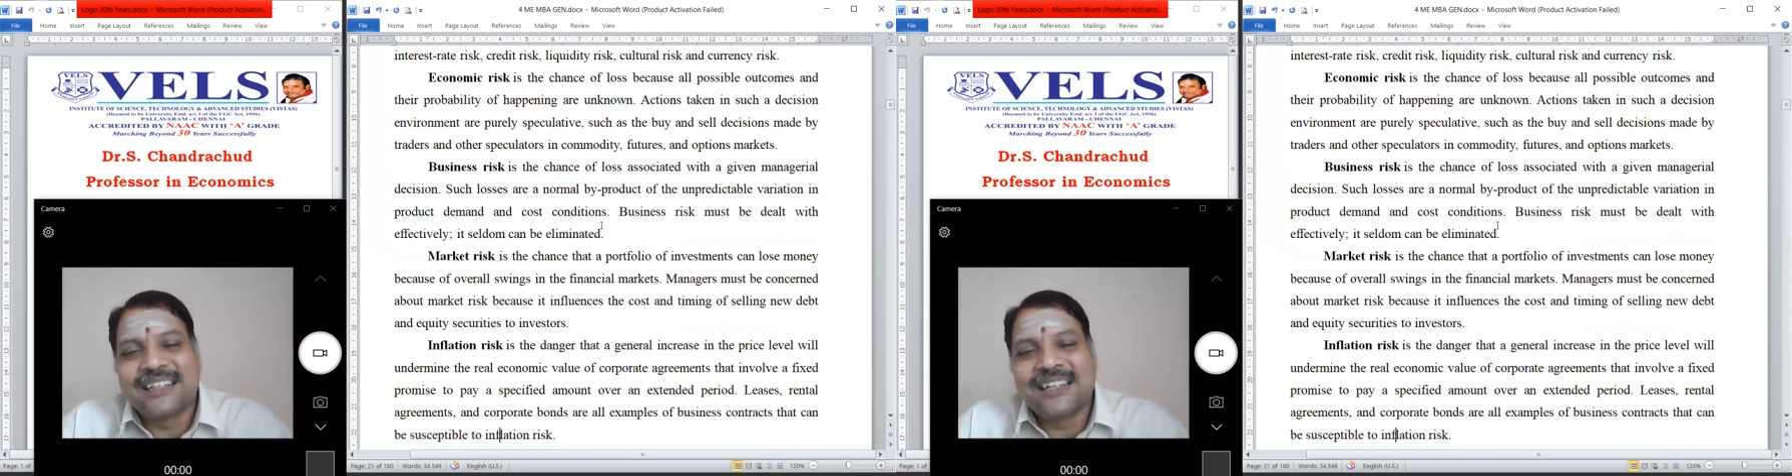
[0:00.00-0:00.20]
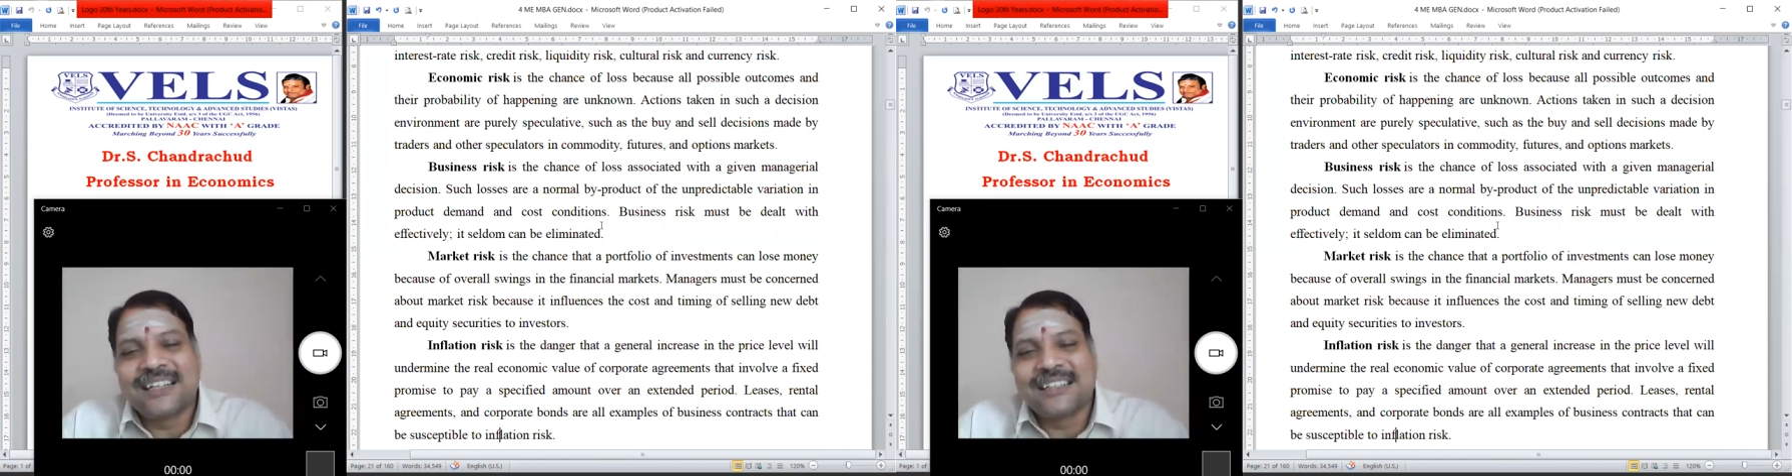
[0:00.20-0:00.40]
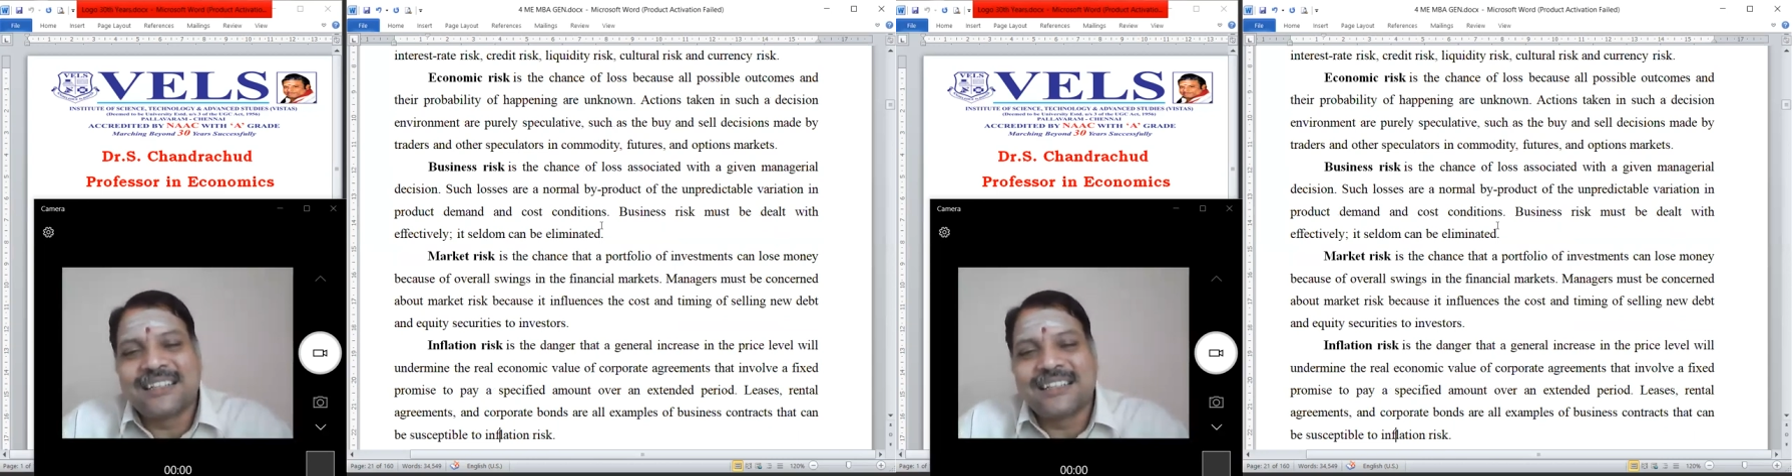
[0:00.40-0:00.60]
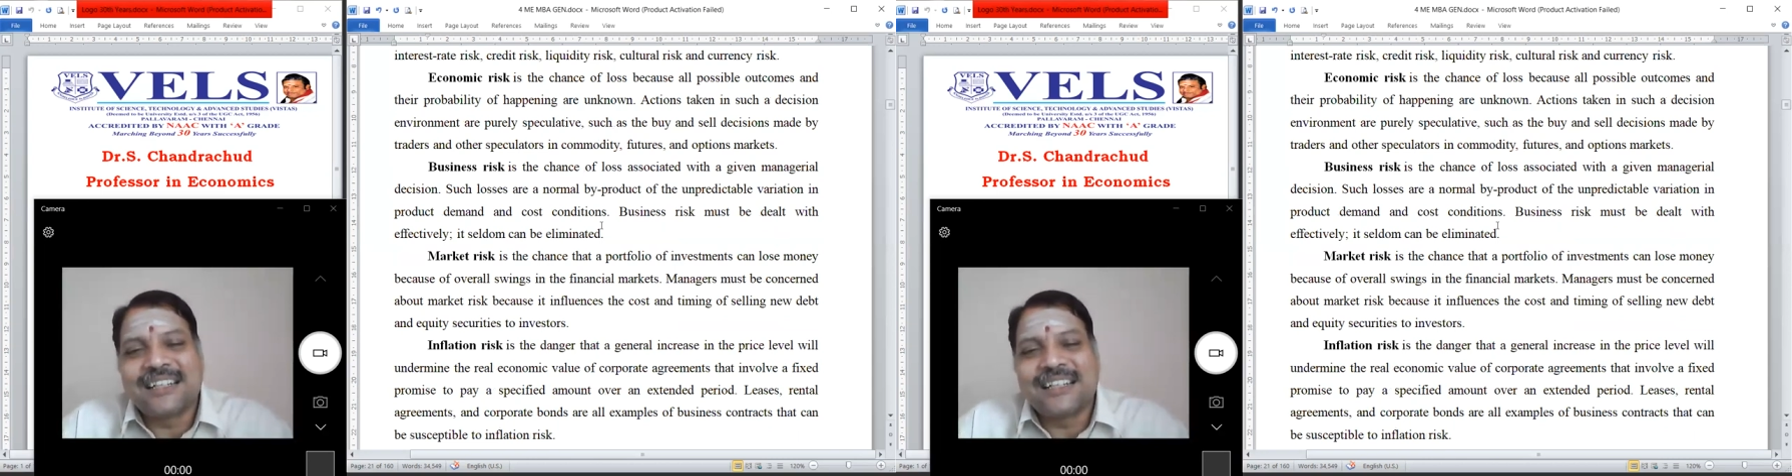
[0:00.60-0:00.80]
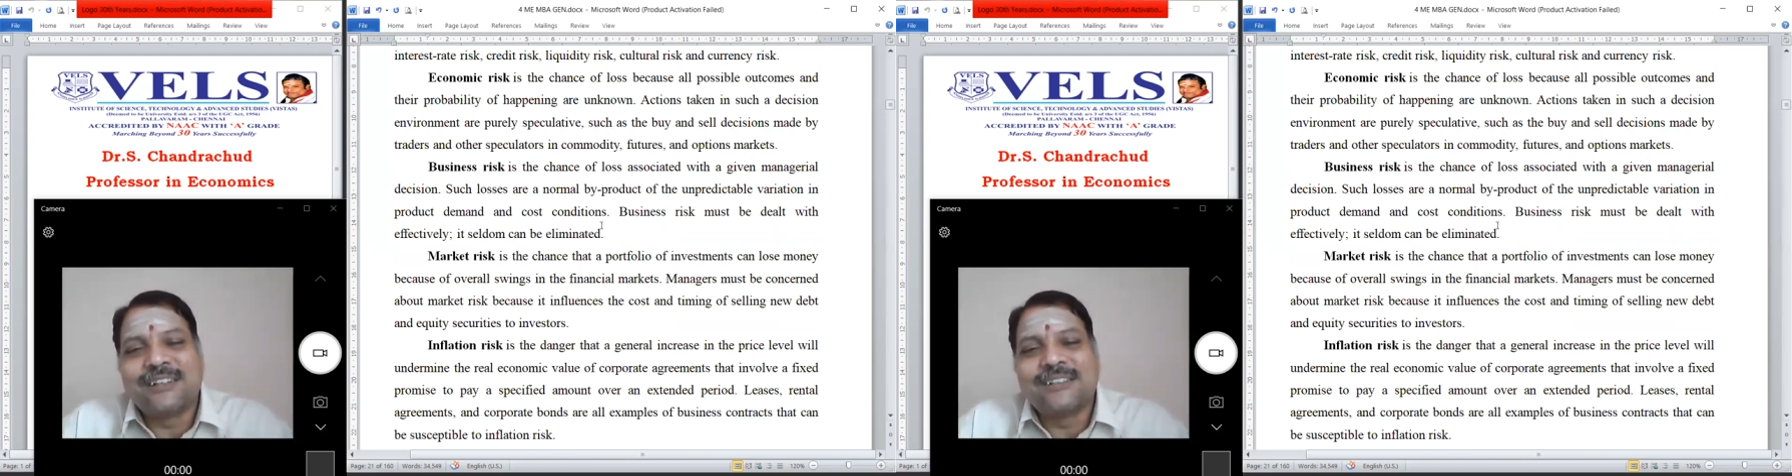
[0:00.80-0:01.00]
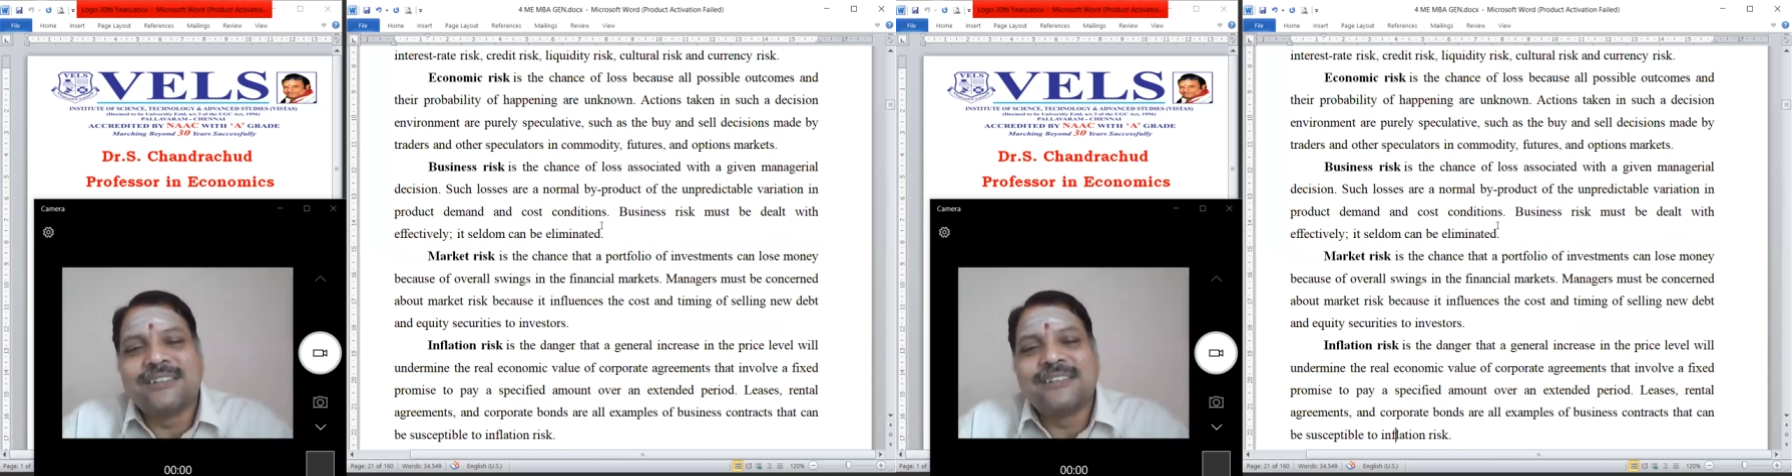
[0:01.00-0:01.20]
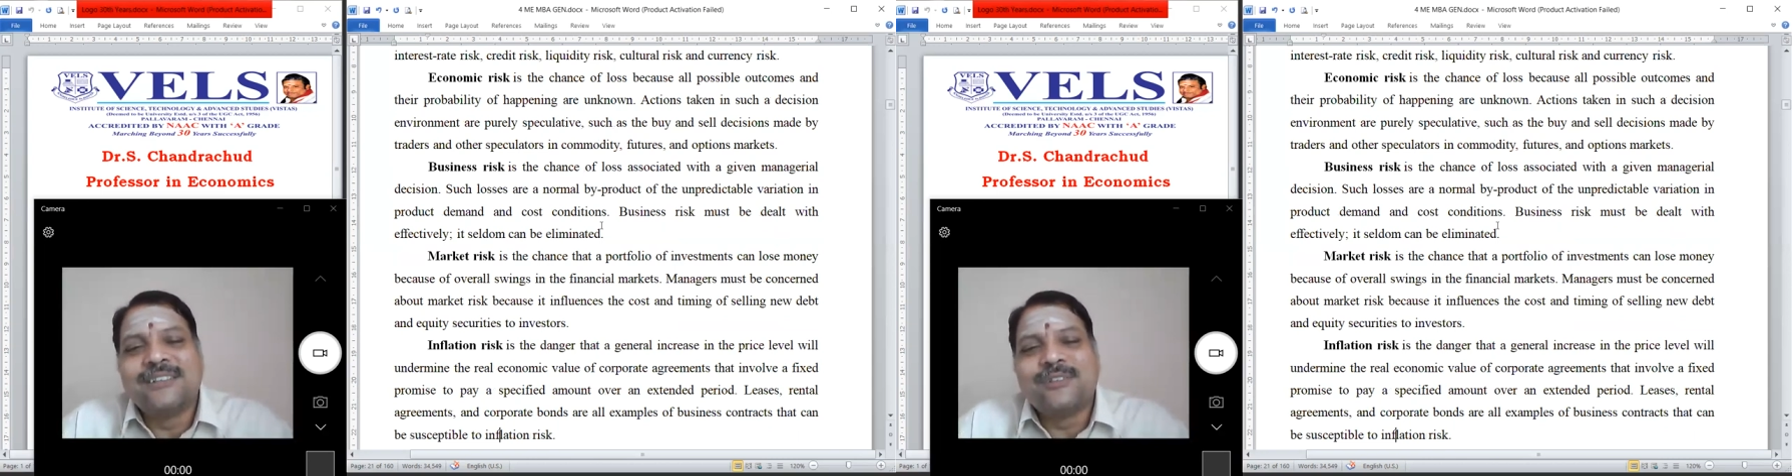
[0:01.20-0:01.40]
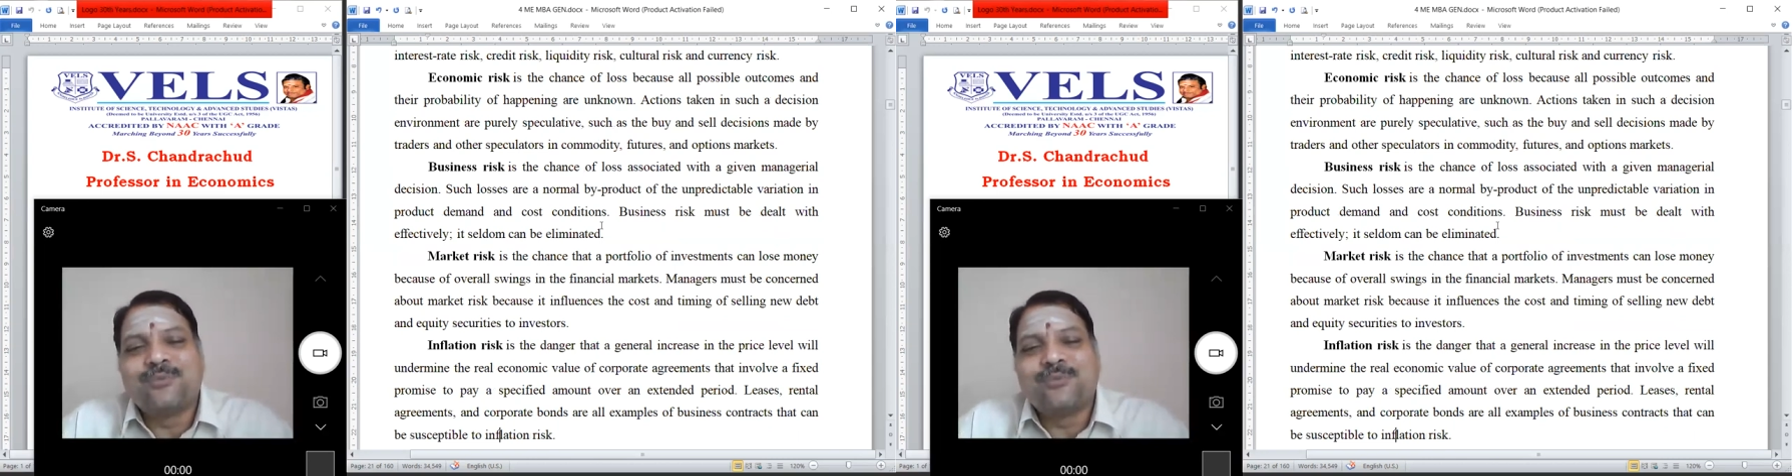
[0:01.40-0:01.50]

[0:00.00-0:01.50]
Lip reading: that a